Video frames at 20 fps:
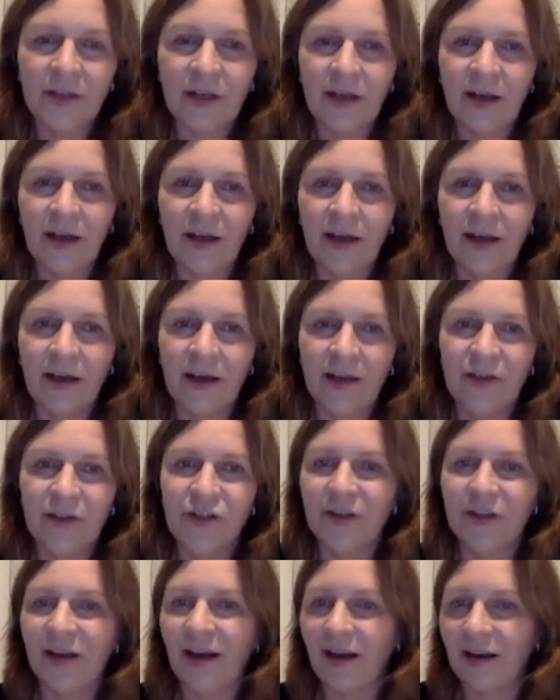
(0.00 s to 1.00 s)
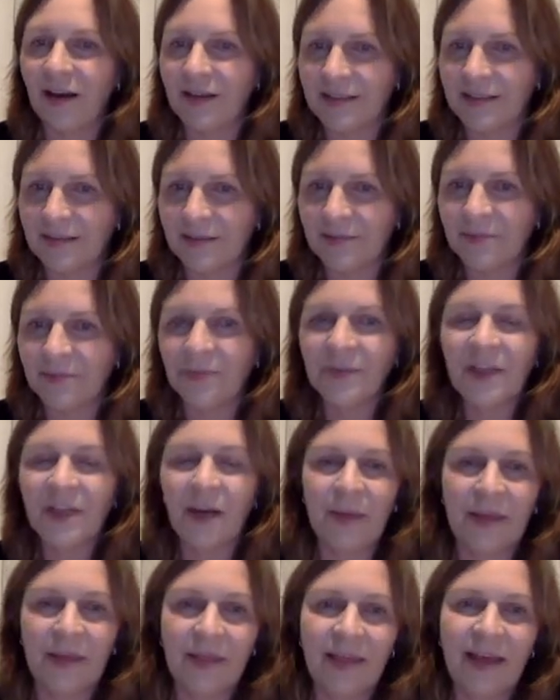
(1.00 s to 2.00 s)
uh, ancient castle
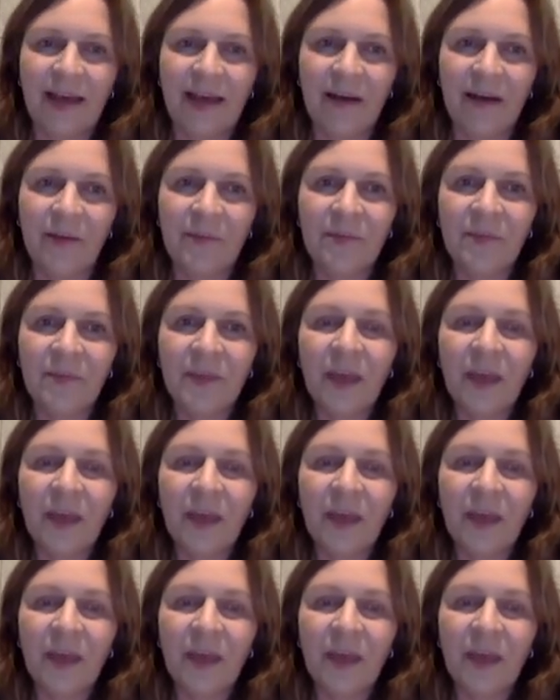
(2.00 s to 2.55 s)
coming there.